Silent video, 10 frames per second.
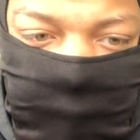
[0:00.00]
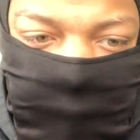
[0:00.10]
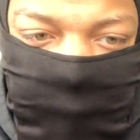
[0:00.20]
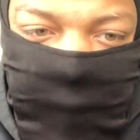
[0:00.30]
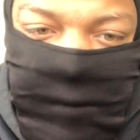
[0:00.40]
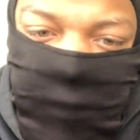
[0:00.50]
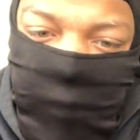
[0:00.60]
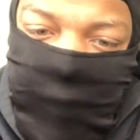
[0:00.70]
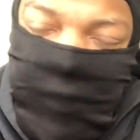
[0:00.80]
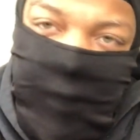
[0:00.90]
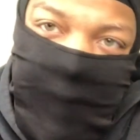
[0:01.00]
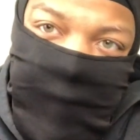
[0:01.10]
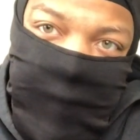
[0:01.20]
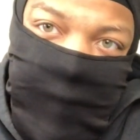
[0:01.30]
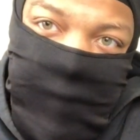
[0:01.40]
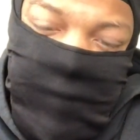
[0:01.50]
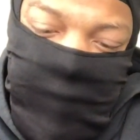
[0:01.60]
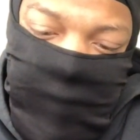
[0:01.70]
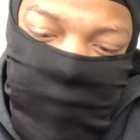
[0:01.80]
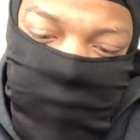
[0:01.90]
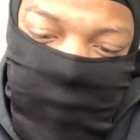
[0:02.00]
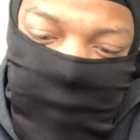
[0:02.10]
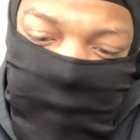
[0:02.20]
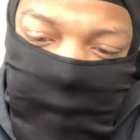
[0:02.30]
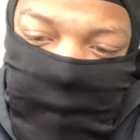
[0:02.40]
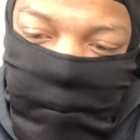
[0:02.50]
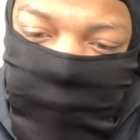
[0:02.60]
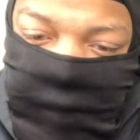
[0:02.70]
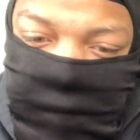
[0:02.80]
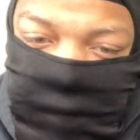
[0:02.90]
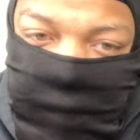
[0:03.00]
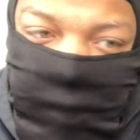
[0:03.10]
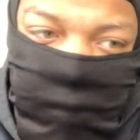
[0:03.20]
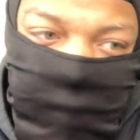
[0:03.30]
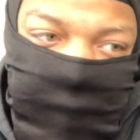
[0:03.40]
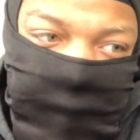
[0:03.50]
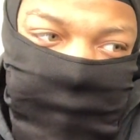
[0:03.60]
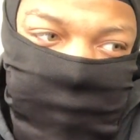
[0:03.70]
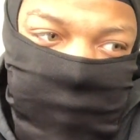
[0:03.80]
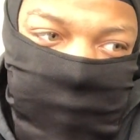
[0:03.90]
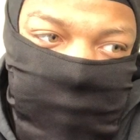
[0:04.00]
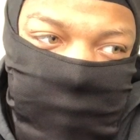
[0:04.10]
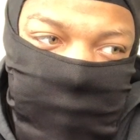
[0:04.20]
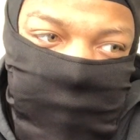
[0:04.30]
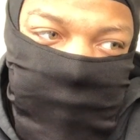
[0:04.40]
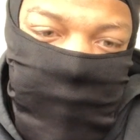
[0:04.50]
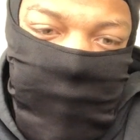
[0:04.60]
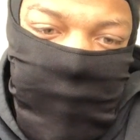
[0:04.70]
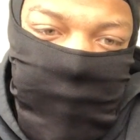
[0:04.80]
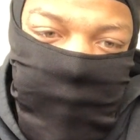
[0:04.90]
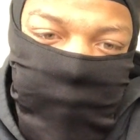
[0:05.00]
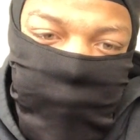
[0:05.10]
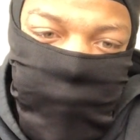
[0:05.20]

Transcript: what's so special about these is basically you get the